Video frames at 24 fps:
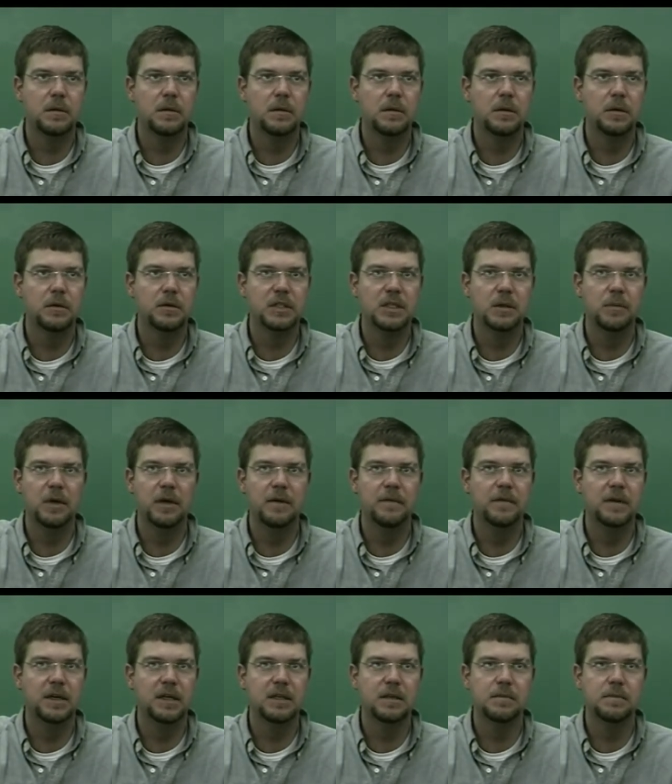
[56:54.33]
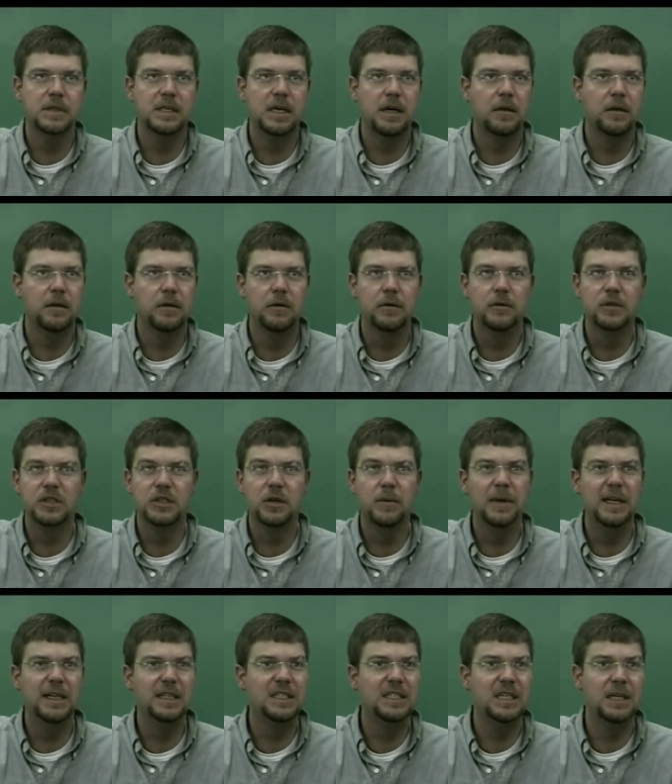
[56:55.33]
There's so many victims out there. There's so
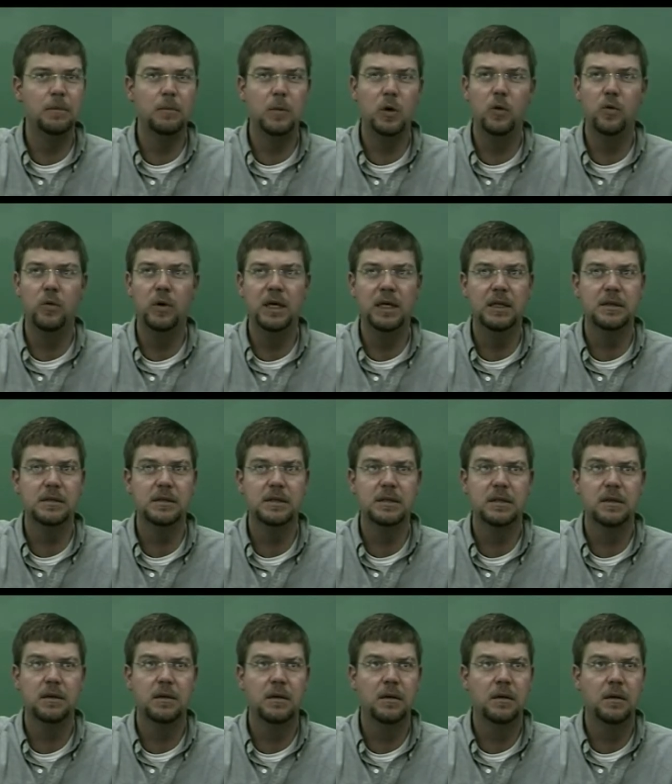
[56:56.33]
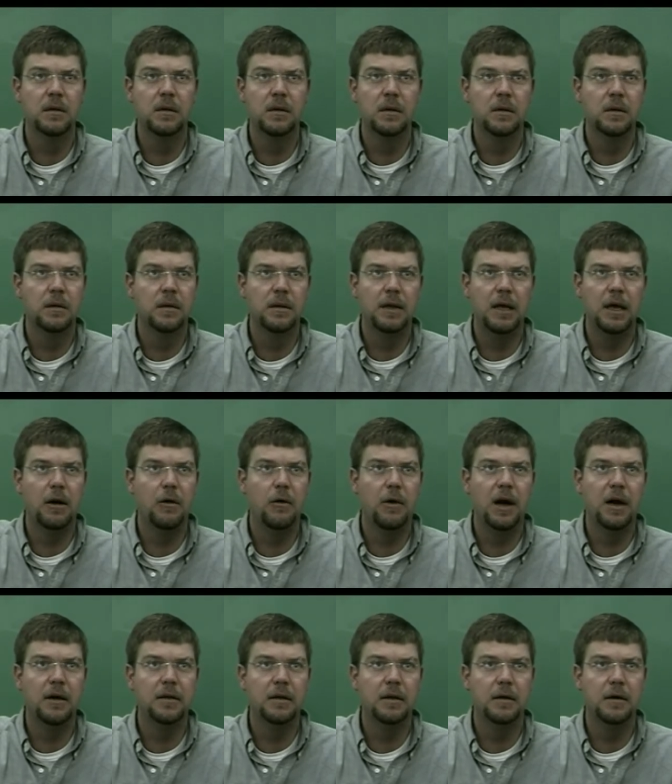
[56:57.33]
many Tim Queens that are
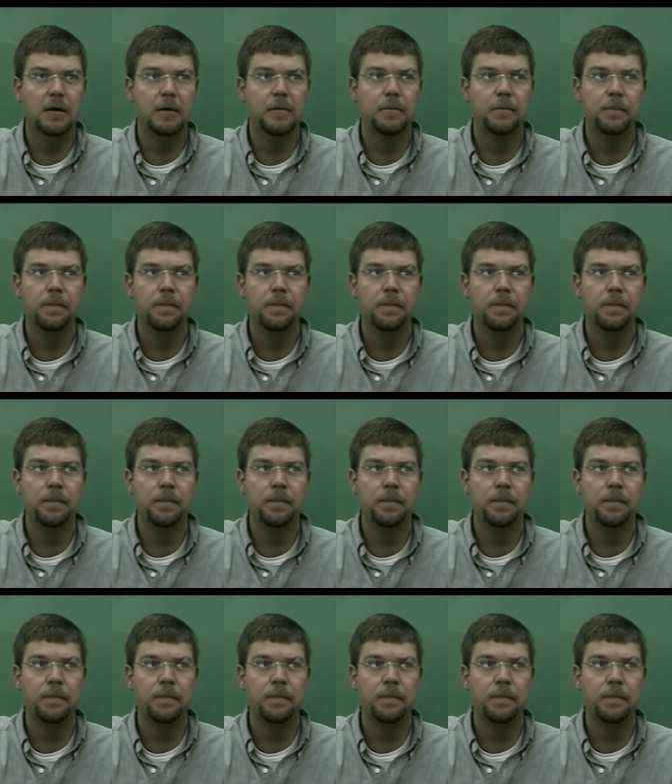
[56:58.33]
out there.